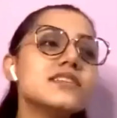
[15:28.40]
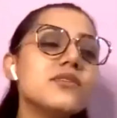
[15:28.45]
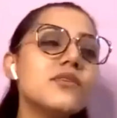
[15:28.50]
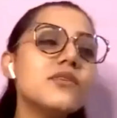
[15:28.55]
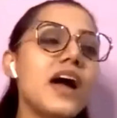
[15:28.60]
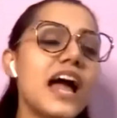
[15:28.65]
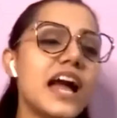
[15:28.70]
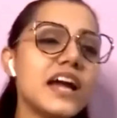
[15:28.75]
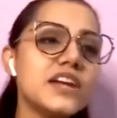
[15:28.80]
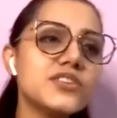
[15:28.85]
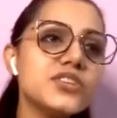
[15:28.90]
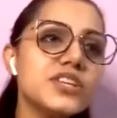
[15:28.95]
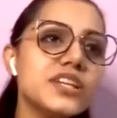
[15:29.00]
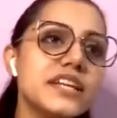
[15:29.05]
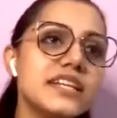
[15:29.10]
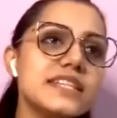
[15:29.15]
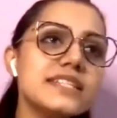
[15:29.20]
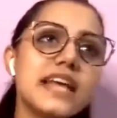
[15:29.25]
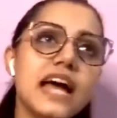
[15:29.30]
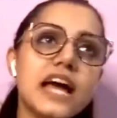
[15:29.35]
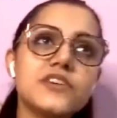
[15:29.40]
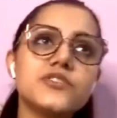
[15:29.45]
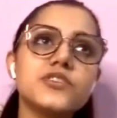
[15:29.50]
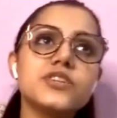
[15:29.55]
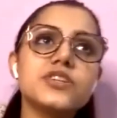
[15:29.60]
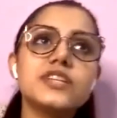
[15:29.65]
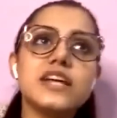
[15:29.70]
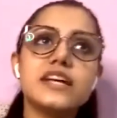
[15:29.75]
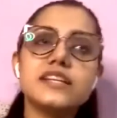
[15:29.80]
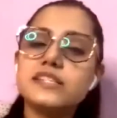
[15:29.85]
So actually,
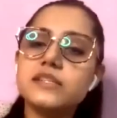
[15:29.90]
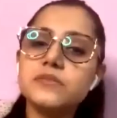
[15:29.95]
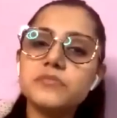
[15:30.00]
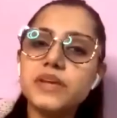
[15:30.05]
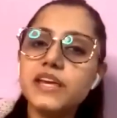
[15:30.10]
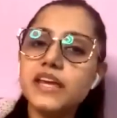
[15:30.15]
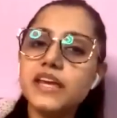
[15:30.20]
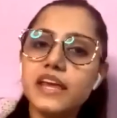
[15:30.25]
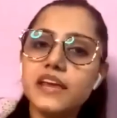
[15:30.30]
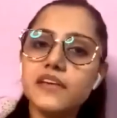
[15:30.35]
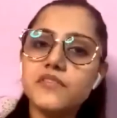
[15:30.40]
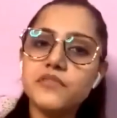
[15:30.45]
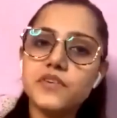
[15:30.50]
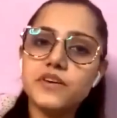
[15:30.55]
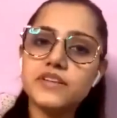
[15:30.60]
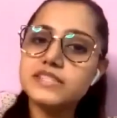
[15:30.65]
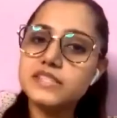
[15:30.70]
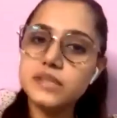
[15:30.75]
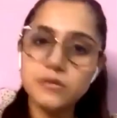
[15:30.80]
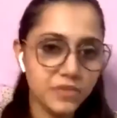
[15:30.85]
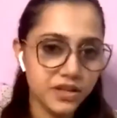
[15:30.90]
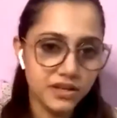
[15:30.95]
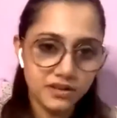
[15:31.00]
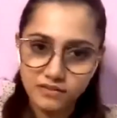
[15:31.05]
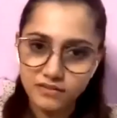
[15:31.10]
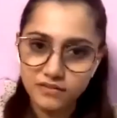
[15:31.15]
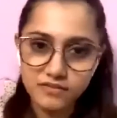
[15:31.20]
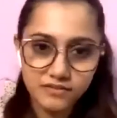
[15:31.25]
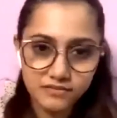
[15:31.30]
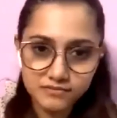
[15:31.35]
Saturn doesn't behave
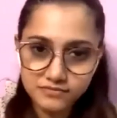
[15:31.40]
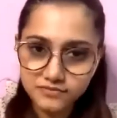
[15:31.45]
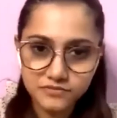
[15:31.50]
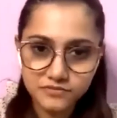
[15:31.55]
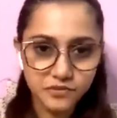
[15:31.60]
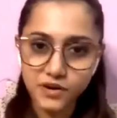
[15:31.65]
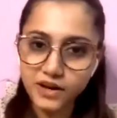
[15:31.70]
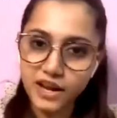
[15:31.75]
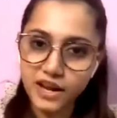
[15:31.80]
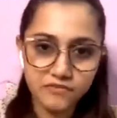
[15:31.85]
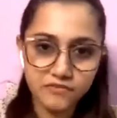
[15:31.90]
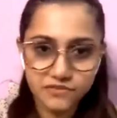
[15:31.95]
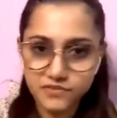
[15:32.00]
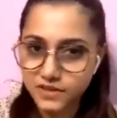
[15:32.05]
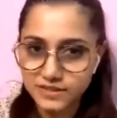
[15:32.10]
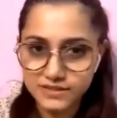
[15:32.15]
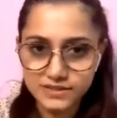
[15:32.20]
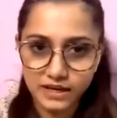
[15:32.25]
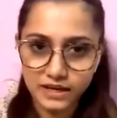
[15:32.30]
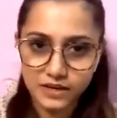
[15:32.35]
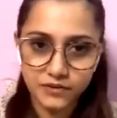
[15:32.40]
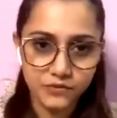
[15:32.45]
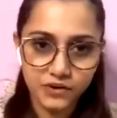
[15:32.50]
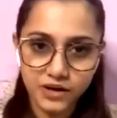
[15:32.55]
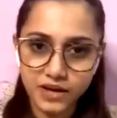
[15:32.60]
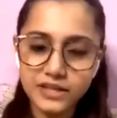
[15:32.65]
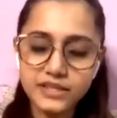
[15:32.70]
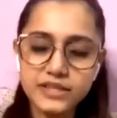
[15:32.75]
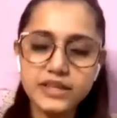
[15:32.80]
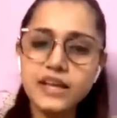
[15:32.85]
similar for every sign,
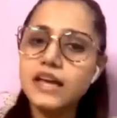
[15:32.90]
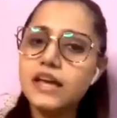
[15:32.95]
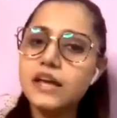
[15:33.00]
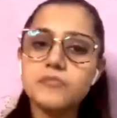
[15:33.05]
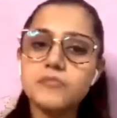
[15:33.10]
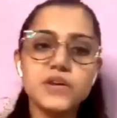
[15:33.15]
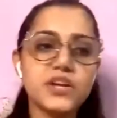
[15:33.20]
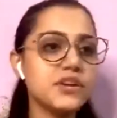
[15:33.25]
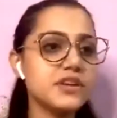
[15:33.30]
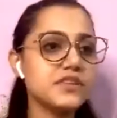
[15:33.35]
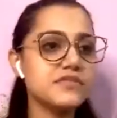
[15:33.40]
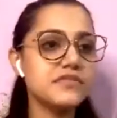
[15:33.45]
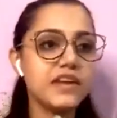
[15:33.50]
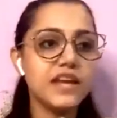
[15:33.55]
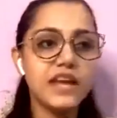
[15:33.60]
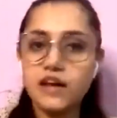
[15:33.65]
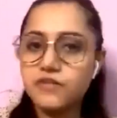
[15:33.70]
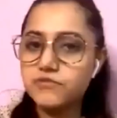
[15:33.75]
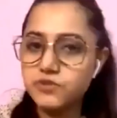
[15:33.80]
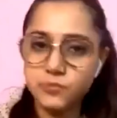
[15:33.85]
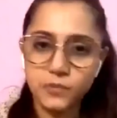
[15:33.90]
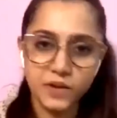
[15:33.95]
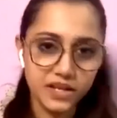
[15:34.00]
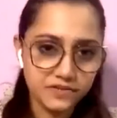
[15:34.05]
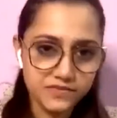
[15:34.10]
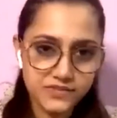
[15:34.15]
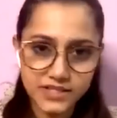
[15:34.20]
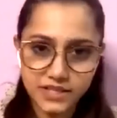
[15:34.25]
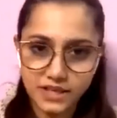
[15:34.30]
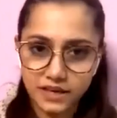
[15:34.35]
right? Because we have
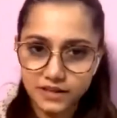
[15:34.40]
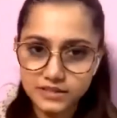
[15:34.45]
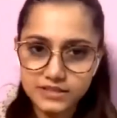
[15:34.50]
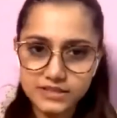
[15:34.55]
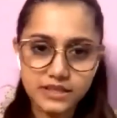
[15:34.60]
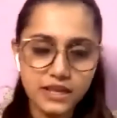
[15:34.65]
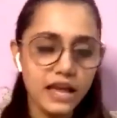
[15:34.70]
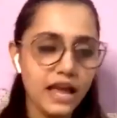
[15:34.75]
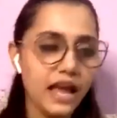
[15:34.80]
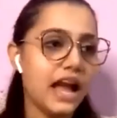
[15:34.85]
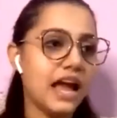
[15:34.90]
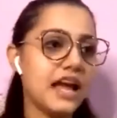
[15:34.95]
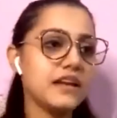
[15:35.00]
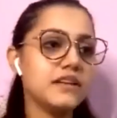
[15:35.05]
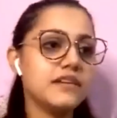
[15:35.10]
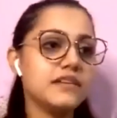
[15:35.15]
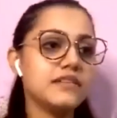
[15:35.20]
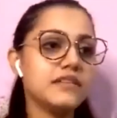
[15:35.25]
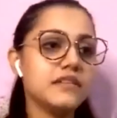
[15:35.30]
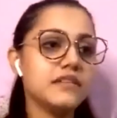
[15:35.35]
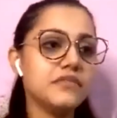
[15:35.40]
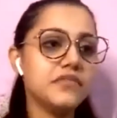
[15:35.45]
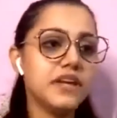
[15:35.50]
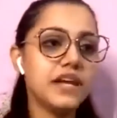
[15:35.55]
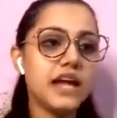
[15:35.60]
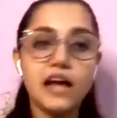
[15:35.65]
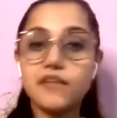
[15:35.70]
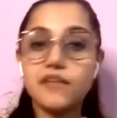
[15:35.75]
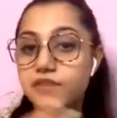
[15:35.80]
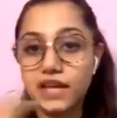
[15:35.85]
12 signs and uh,
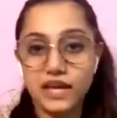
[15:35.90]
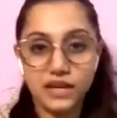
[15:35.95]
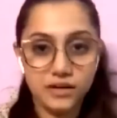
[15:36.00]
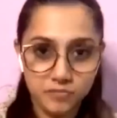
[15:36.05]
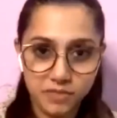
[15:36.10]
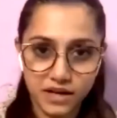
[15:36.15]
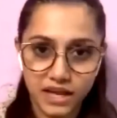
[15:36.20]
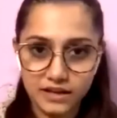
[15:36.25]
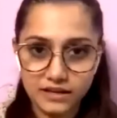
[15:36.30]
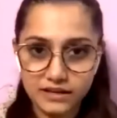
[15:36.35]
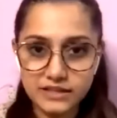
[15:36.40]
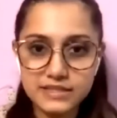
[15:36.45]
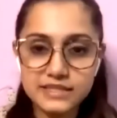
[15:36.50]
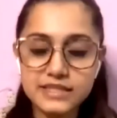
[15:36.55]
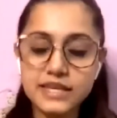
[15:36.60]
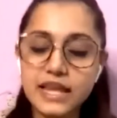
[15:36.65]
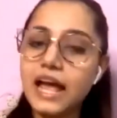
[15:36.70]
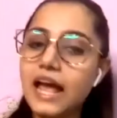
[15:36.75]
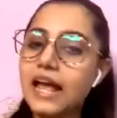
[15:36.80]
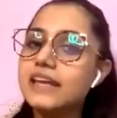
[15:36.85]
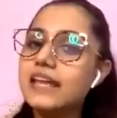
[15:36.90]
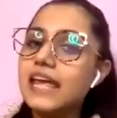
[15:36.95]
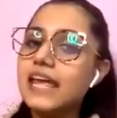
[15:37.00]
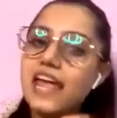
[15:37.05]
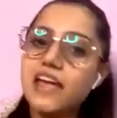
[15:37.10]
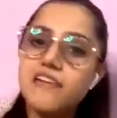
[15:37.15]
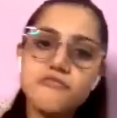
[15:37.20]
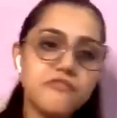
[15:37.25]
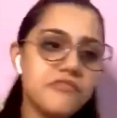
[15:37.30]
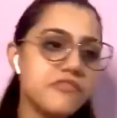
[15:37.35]
we have nine planets, and
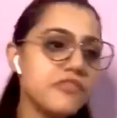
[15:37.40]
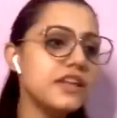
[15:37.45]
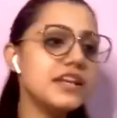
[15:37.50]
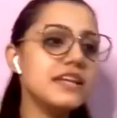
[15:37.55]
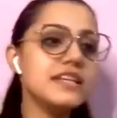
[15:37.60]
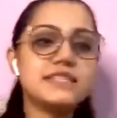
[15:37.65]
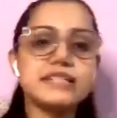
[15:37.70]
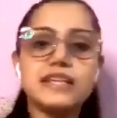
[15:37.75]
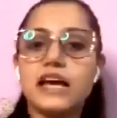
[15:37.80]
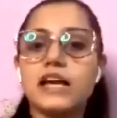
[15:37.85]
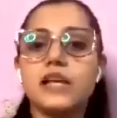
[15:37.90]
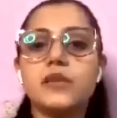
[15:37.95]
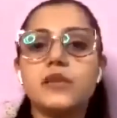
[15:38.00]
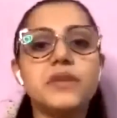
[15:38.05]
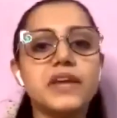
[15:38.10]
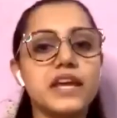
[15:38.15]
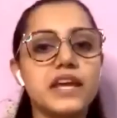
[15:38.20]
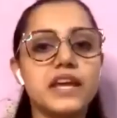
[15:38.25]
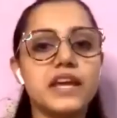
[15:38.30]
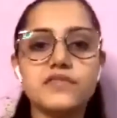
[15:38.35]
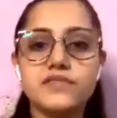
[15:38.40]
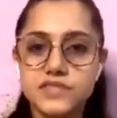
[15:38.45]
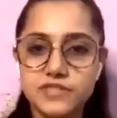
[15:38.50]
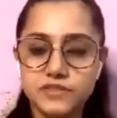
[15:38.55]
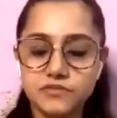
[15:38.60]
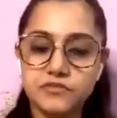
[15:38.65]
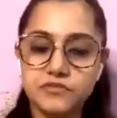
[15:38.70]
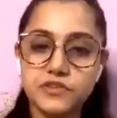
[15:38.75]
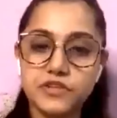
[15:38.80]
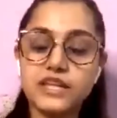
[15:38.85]
every sign behaves
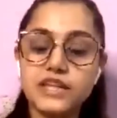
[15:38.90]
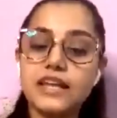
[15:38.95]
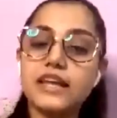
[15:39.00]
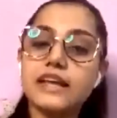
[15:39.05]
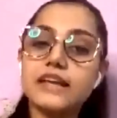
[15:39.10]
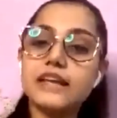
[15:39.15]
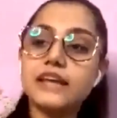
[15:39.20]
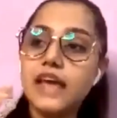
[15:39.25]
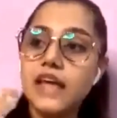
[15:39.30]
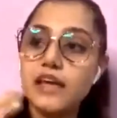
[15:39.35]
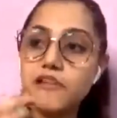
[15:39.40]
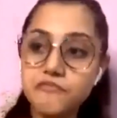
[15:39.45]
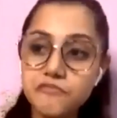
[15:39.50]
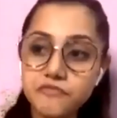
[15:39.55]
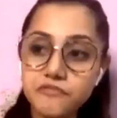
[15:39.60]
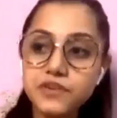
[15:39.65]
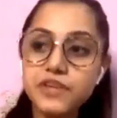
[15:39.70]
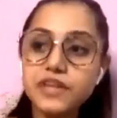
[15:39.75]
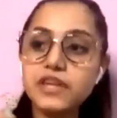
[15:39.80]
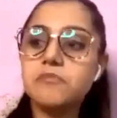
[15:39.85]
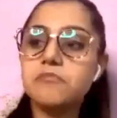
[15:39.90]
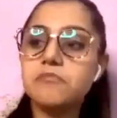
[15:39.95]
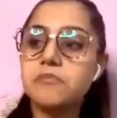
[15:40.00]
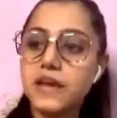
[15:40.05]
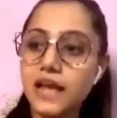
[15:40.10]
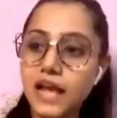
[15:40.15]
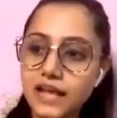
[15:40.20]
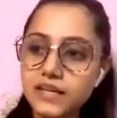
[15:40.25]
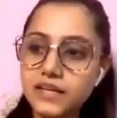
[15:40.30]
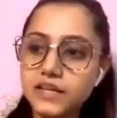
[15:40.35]
differently, and every
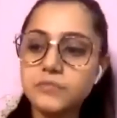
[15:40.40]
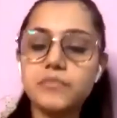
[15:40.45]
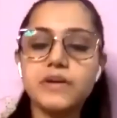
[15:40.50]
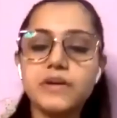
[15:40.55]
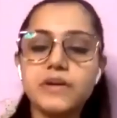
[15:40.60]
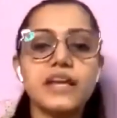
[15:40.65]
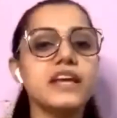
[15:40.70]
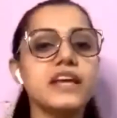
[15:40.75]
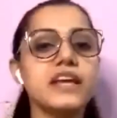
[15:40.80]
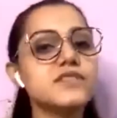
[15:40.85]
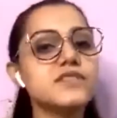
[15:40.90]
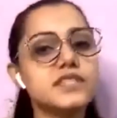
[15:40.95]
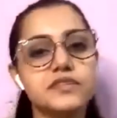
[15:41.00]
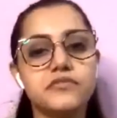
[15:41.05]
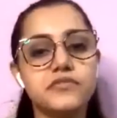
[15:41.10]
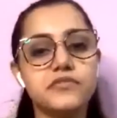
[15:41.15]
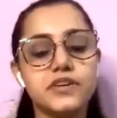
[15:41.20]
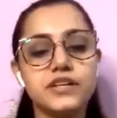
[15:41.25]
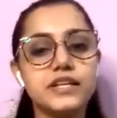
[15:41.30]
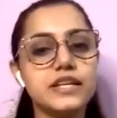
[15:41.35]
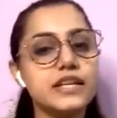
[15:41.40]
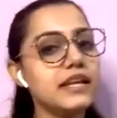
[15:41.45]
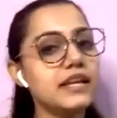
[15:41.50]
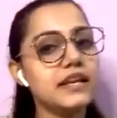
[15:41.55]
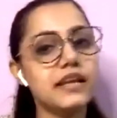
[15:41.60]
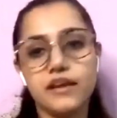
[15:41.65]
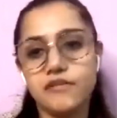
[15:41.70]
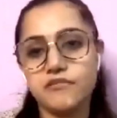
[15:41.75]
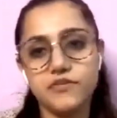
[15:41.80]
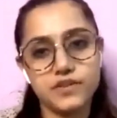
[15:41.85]
planet behaves differently
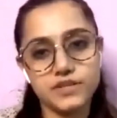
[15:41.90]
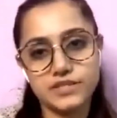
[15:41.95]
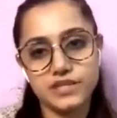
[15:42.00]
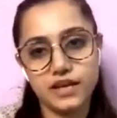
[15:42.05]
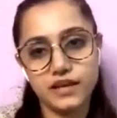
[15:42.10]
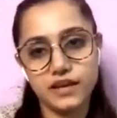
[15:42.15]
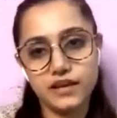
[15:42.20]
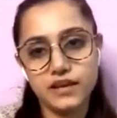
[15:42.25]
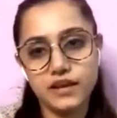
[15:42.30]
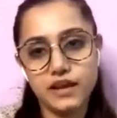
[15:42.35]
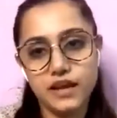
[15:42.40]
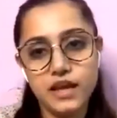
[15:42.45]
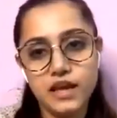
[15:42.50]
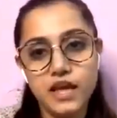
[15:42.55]
in every sign.